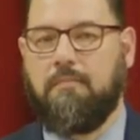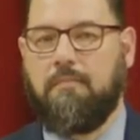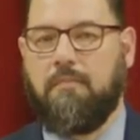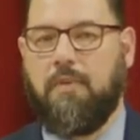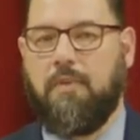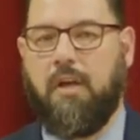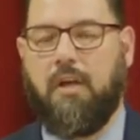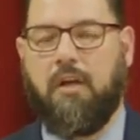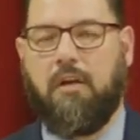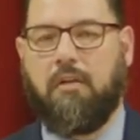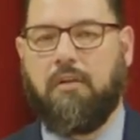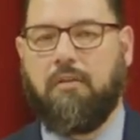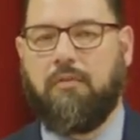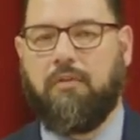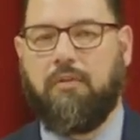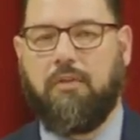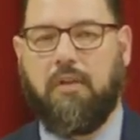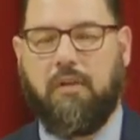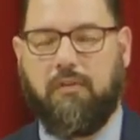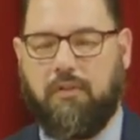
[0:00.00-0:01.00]
Not all of
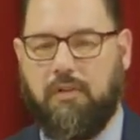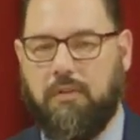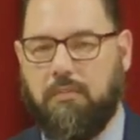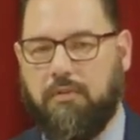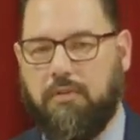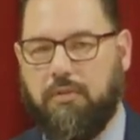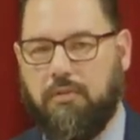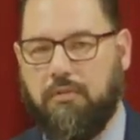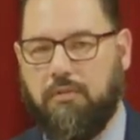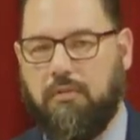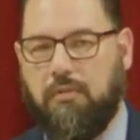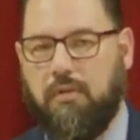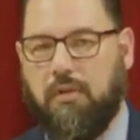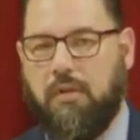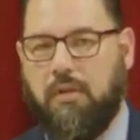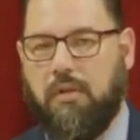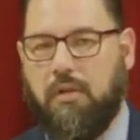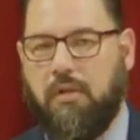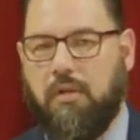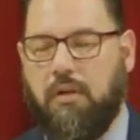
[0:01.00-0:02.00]
you have come to
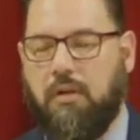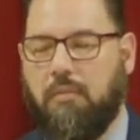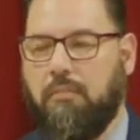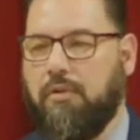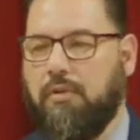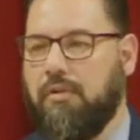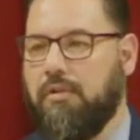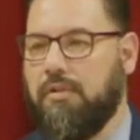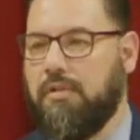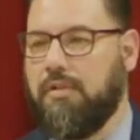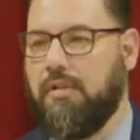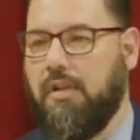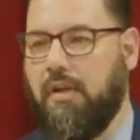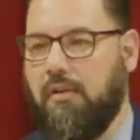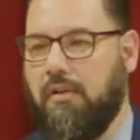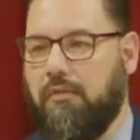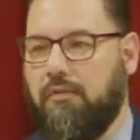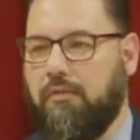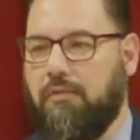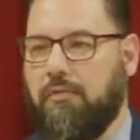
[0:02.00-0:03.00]
humble
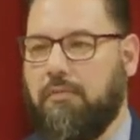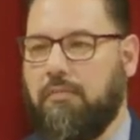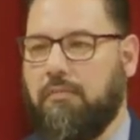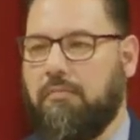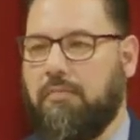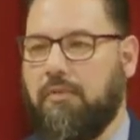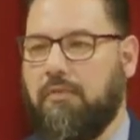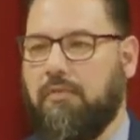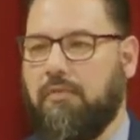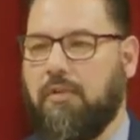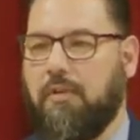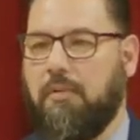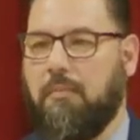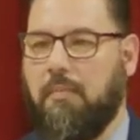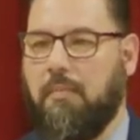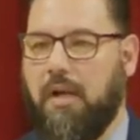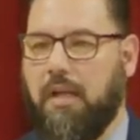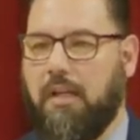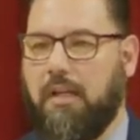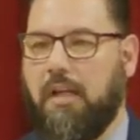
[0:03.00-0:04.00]
yourself before the
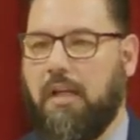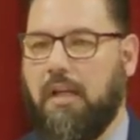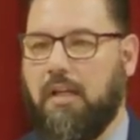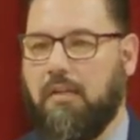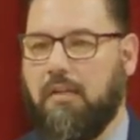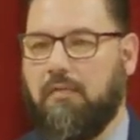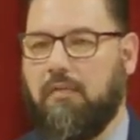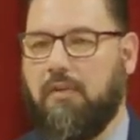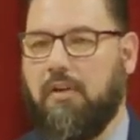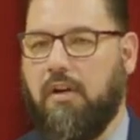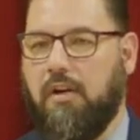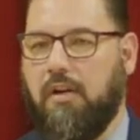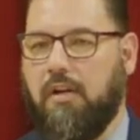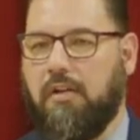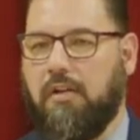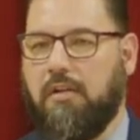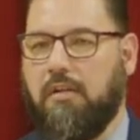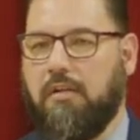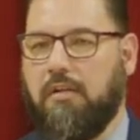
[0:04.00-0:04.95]
mighty hand of God